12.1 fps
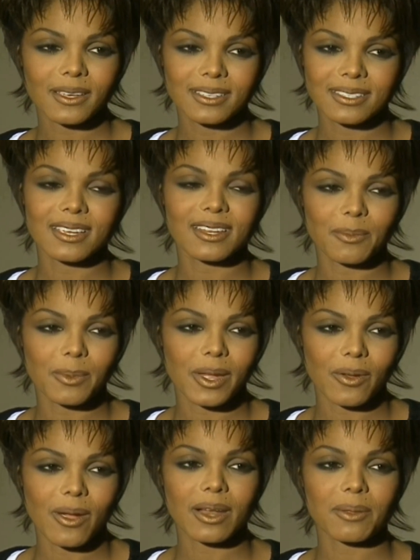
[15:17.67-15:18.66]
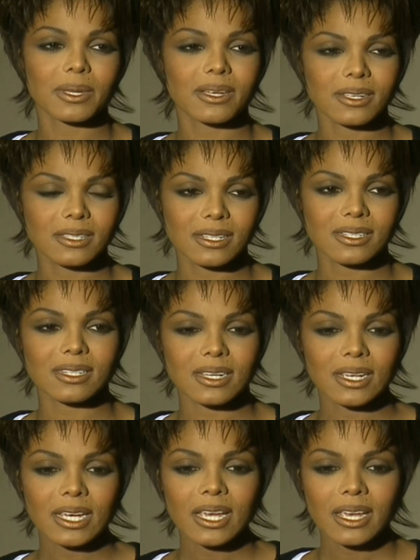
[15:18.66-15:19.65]
he's getting better at it because
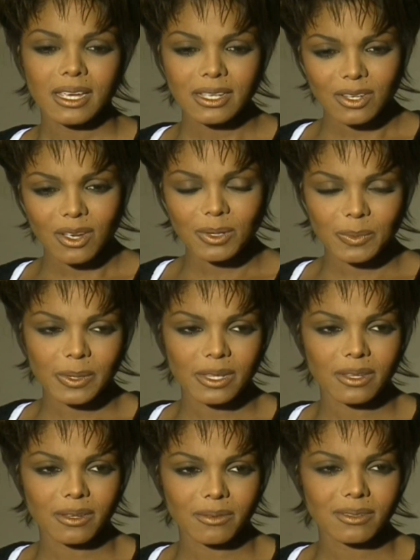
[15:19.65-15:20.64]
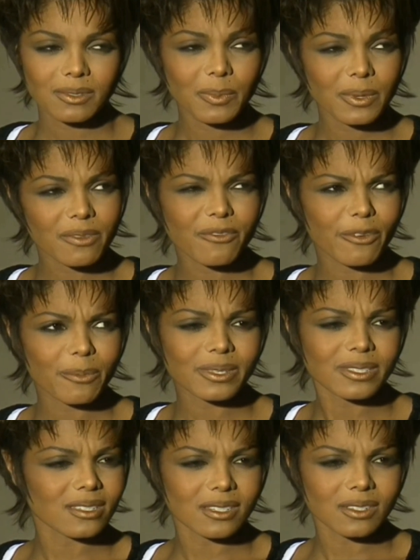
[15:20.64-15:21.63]
he's always been in film
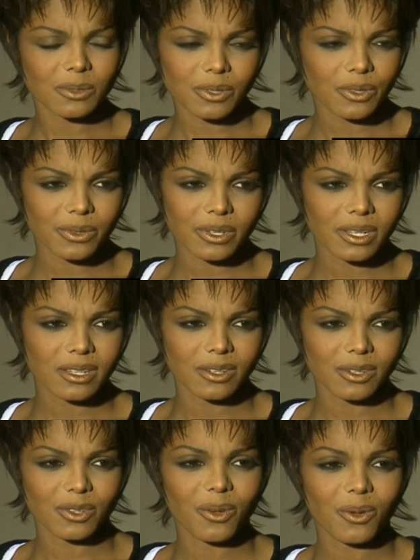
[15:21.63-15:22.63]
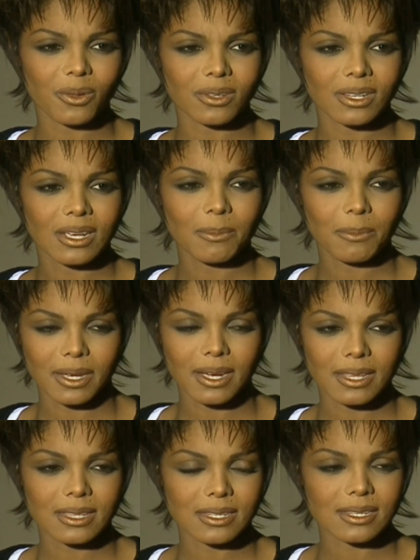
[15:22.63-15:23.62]
business since he was 13 years old,
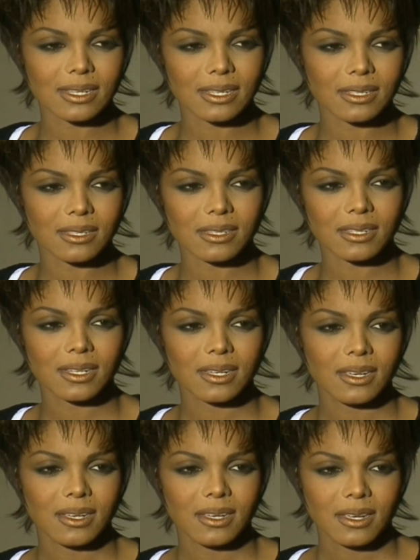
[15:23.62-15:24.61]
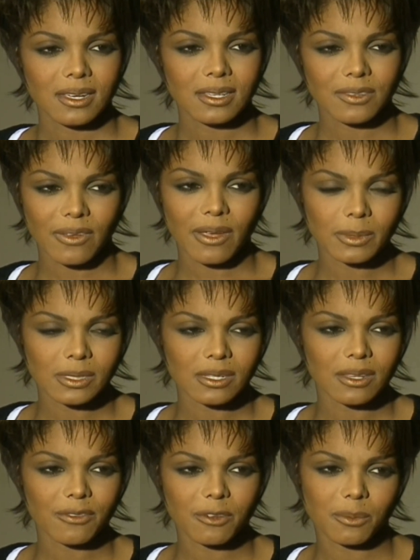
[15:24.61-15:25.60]
behind the scenes. His family's
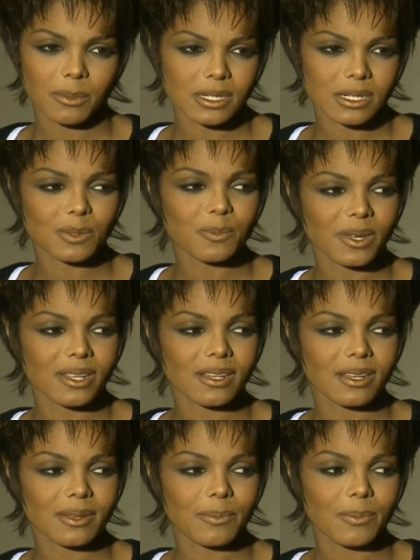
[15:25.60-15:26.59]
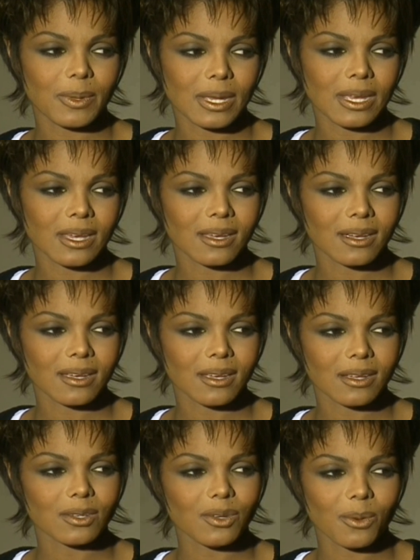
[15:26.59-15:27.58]
in the film business, but being
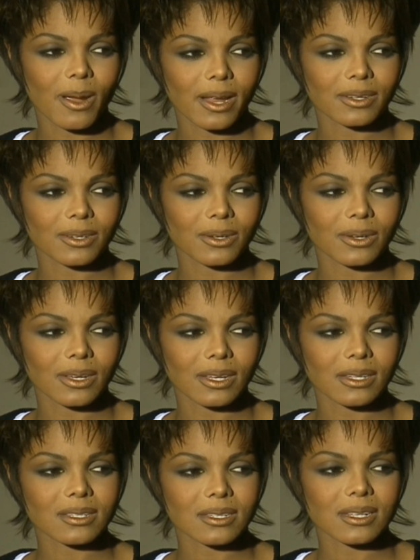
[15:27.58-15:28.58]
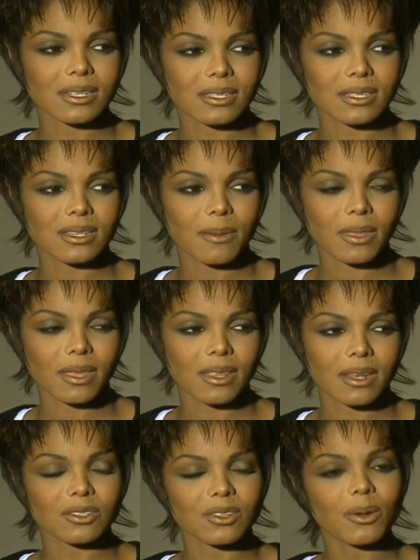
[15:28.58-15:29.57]
a director it's something
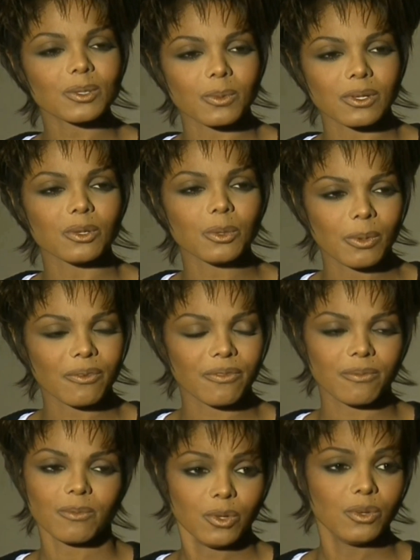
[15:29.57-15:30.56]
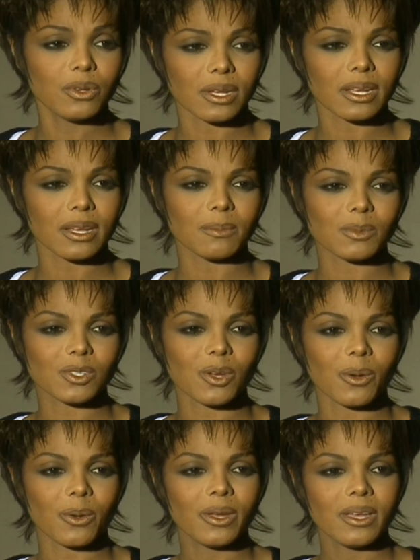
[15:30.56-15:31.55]
that he's always wanted to do, but new to him. So,